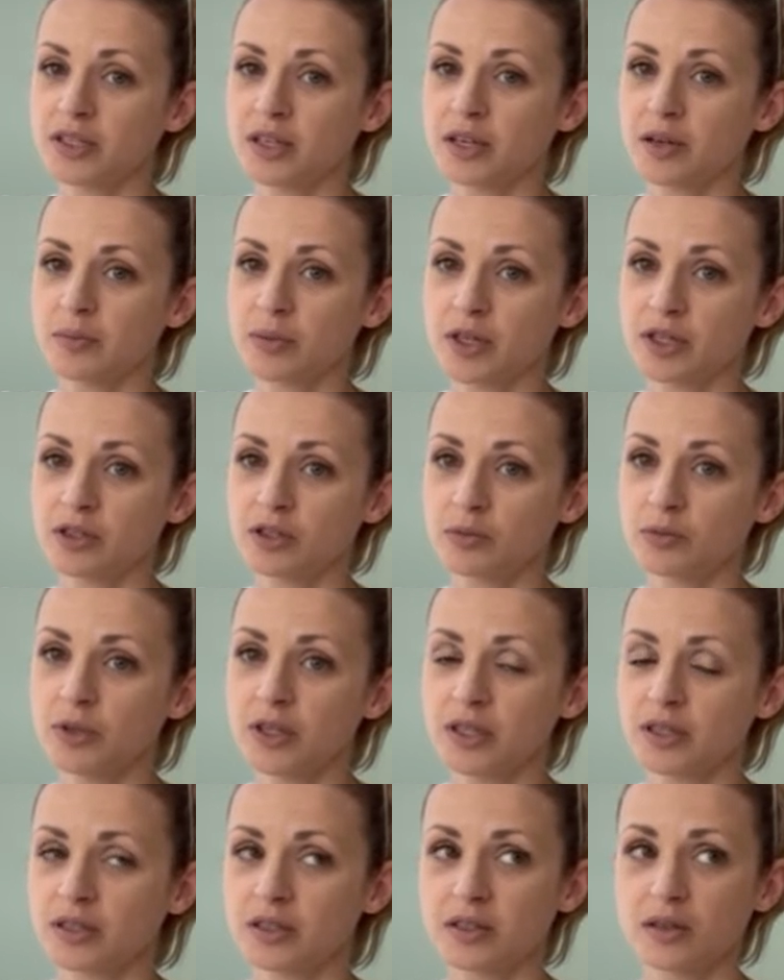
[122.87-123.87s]
they are meant to
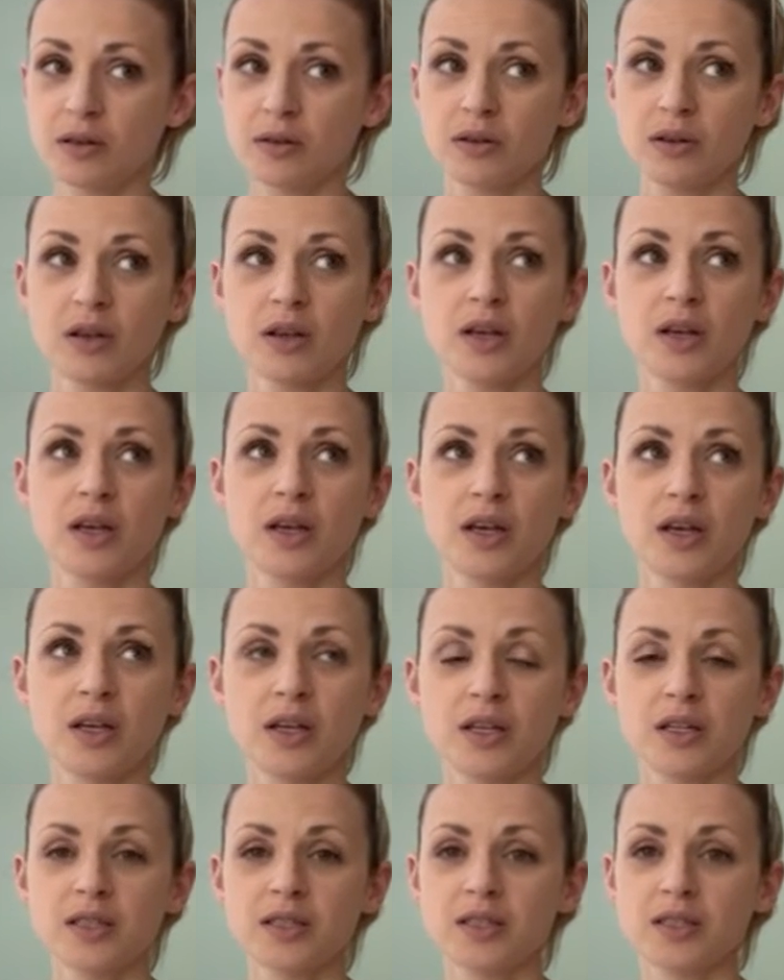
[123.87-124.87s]
be. So
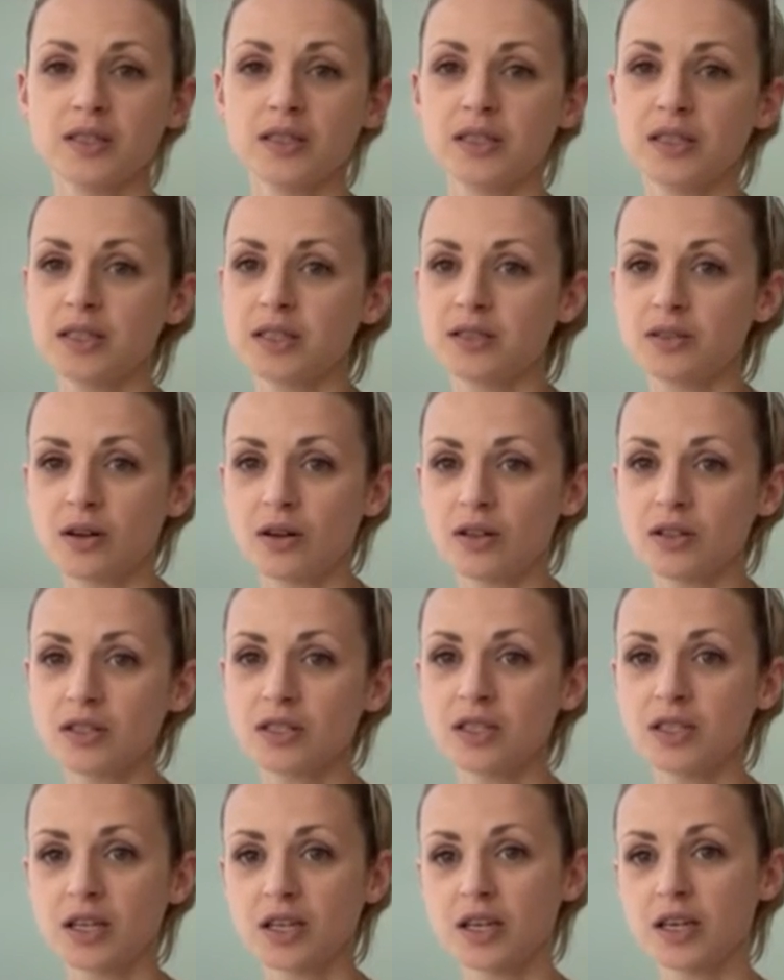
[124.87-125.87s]
it's all
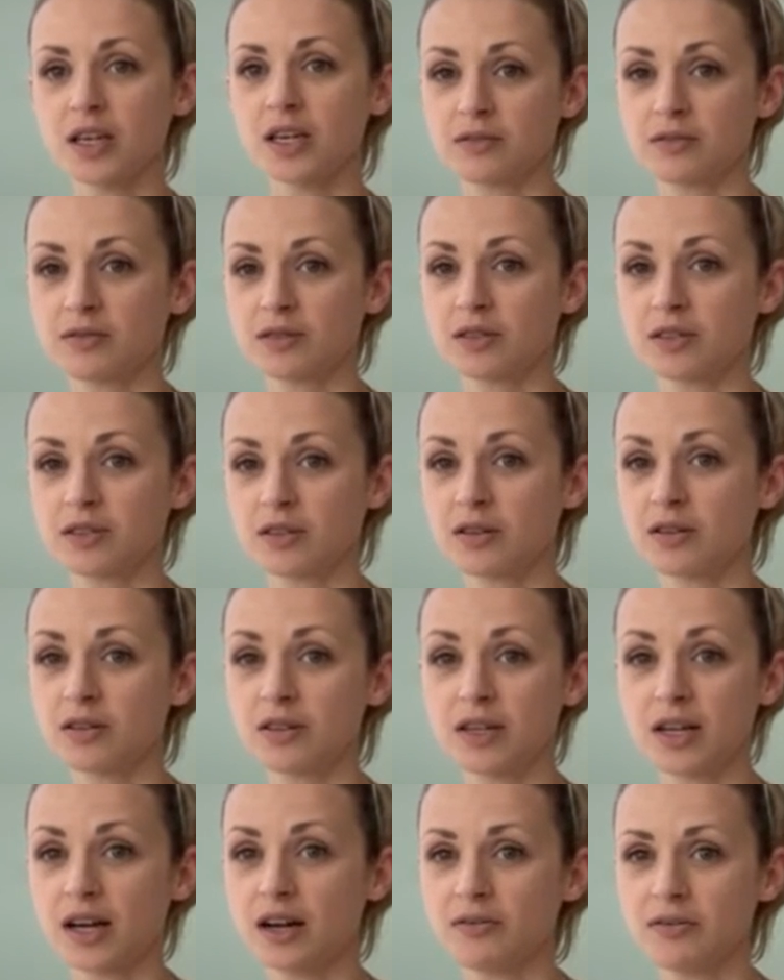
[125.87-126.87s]
sticky, it's all
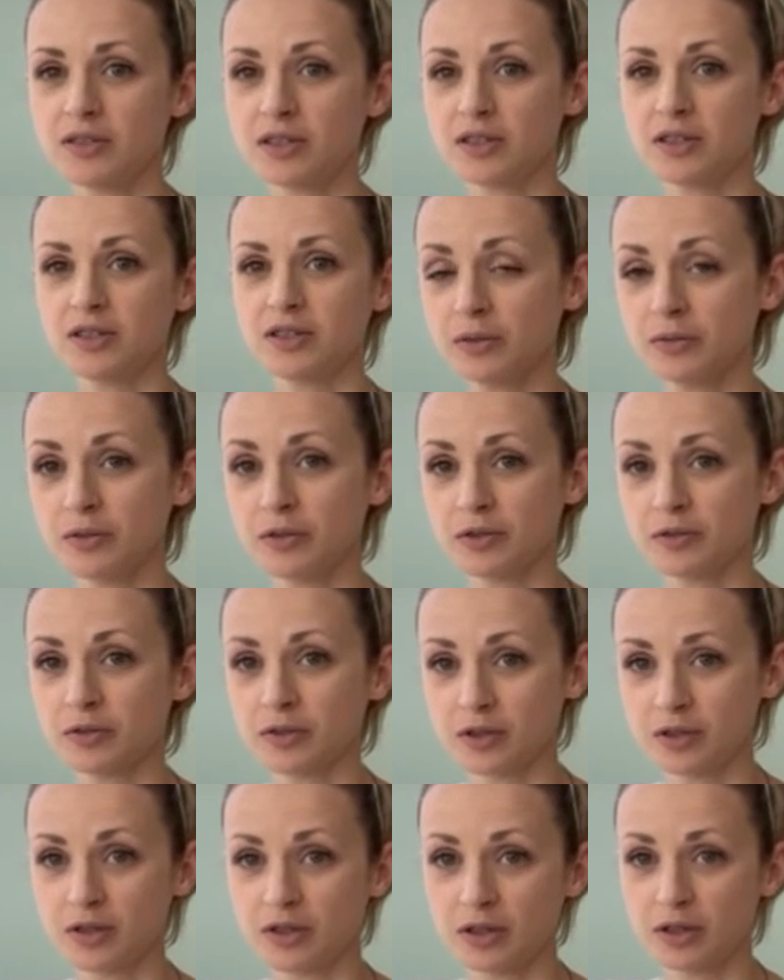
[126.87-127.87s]
covered with
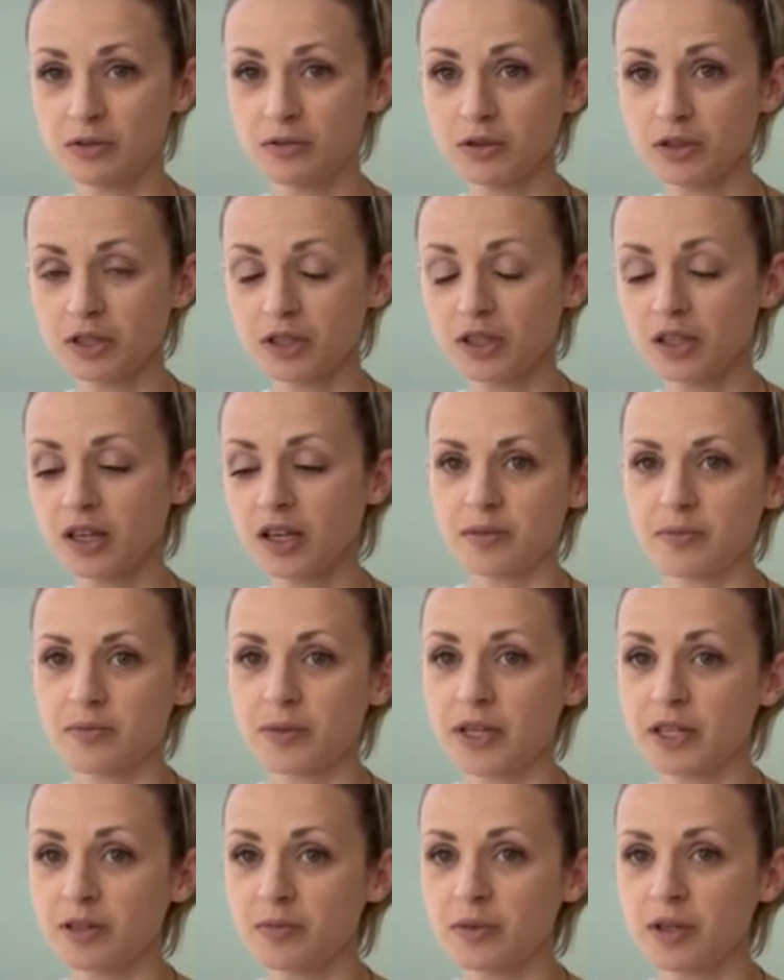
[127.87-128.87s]
the gluten.
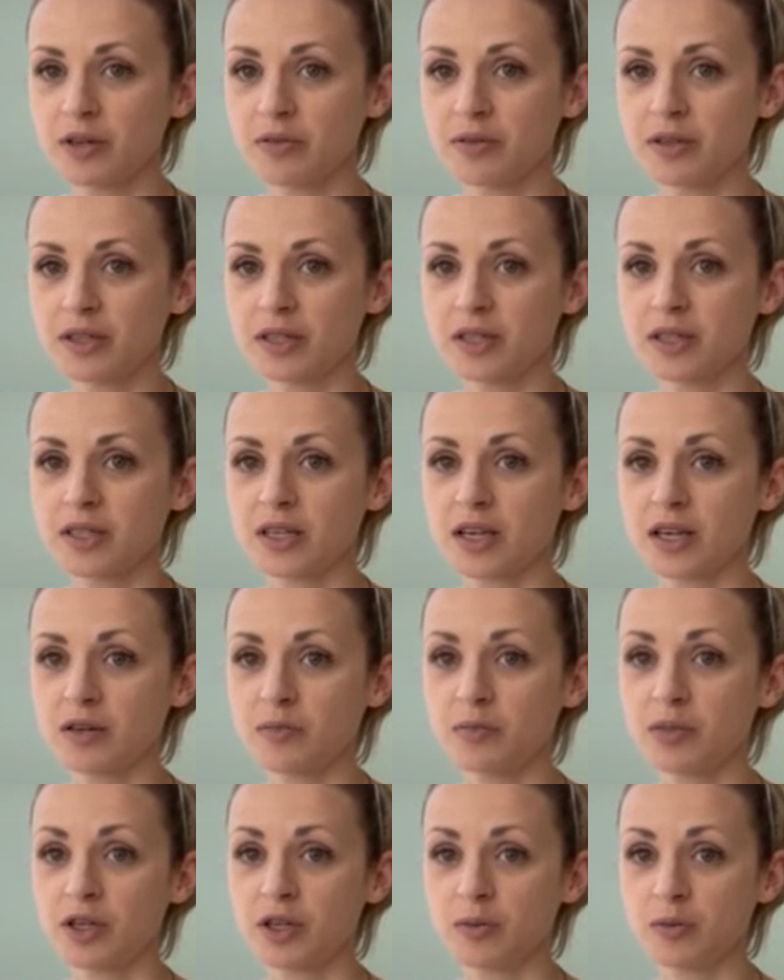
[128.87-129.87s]
Many minerals
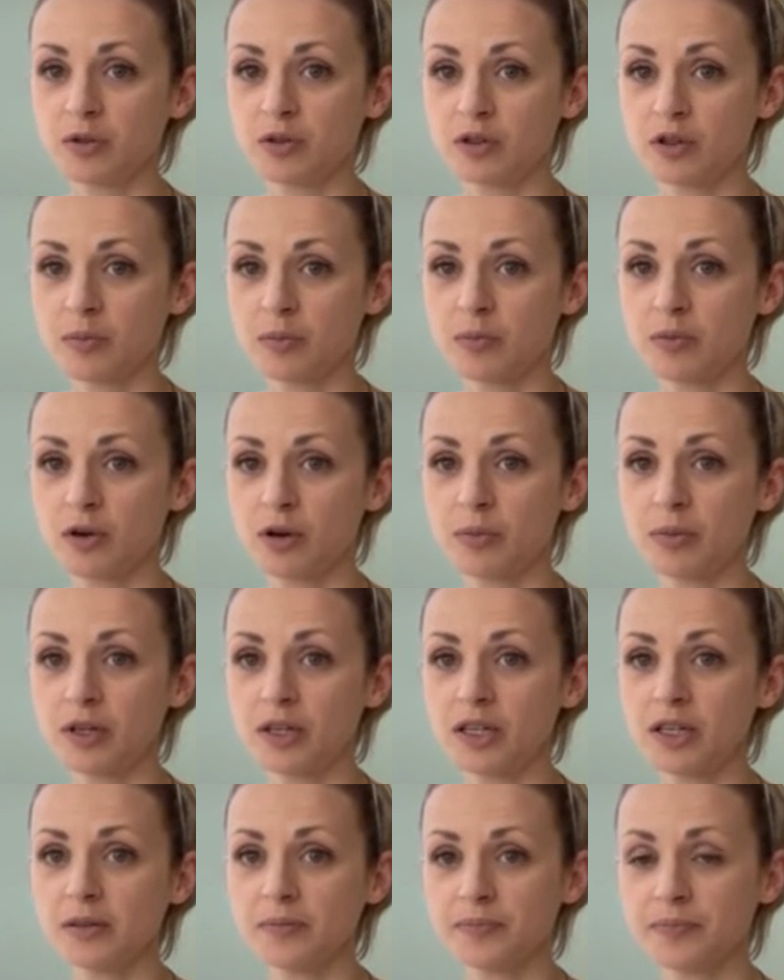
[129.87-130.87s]
can't be absorbed
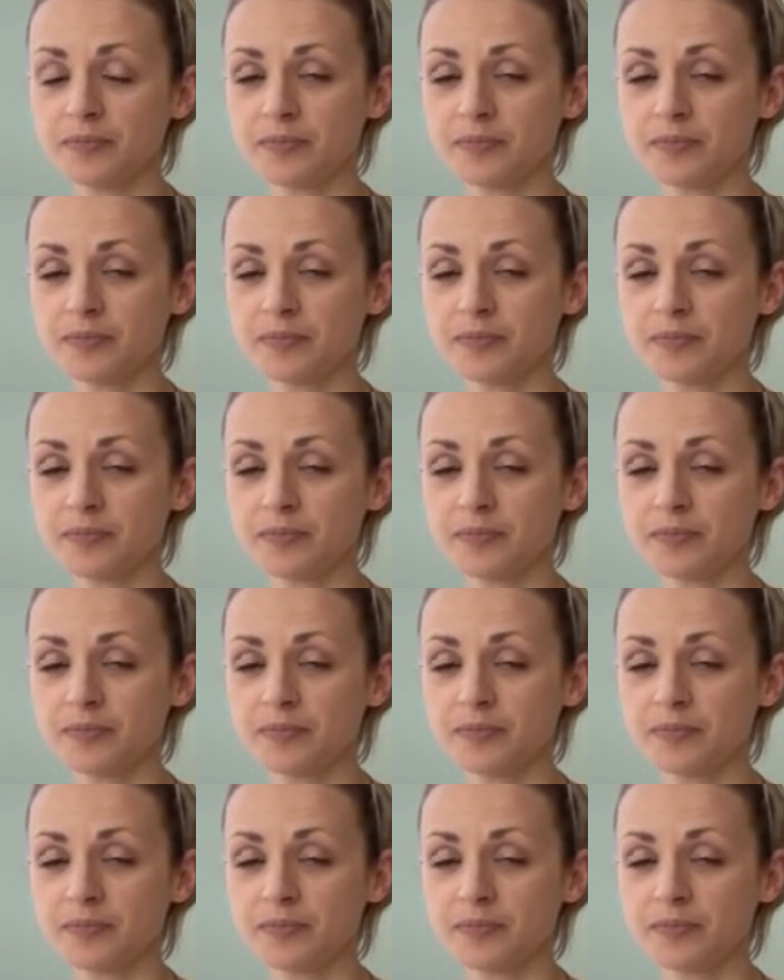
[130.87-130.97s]
properly,